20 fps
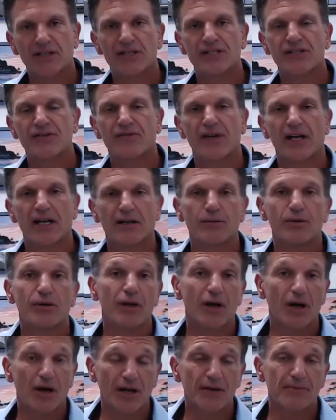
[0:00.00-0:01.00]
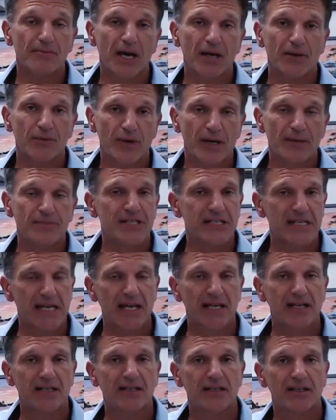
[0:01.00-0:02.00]
is available on my
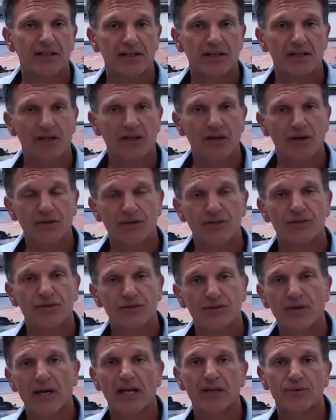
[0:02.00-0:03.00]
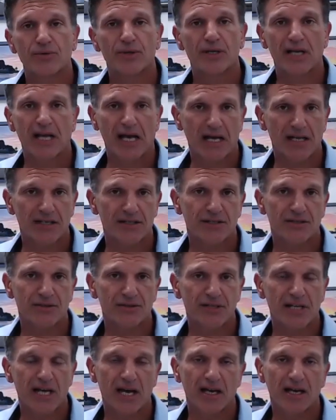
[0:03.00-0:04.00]
website. You can go to
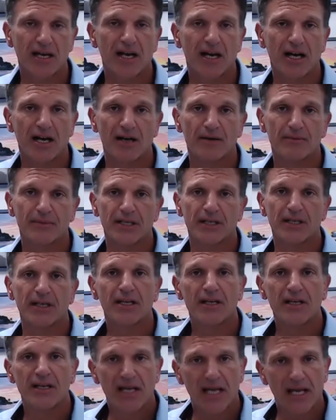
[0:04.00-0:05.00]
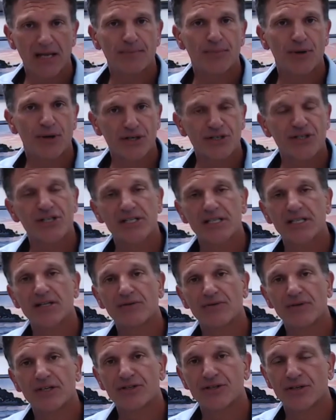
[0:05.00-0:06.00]
edwardcoster.com and purchase the
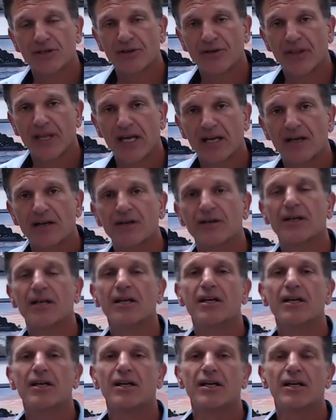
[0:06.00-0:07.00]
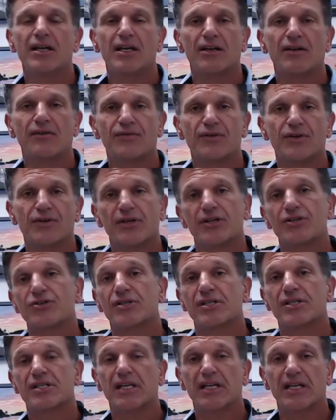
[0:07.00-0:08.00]
original there. If you're
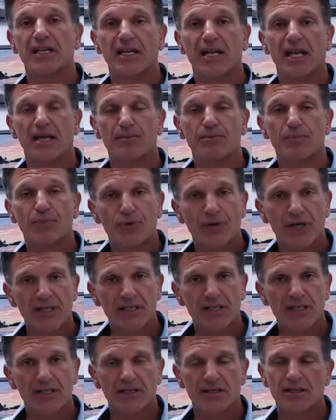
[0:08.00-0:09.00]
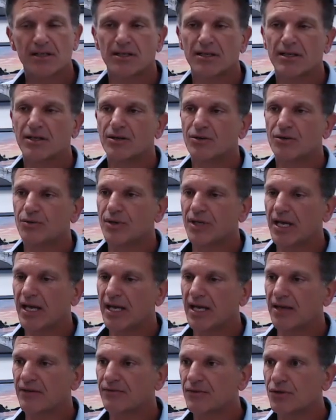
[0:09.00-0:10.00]
interested in a print, we
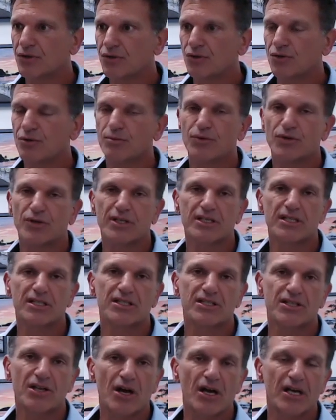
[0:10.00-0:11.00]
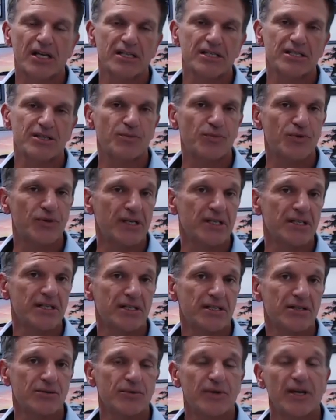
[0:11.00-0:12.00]
have numerous sized
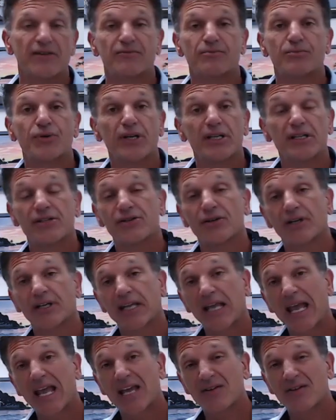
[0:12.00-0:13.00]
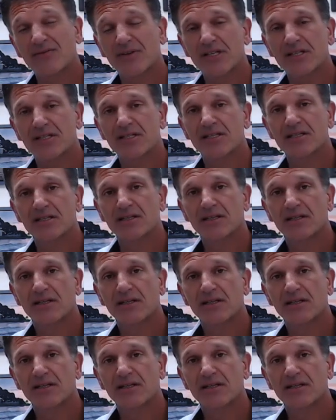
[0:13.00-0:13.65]
prints. We have prints on canvas,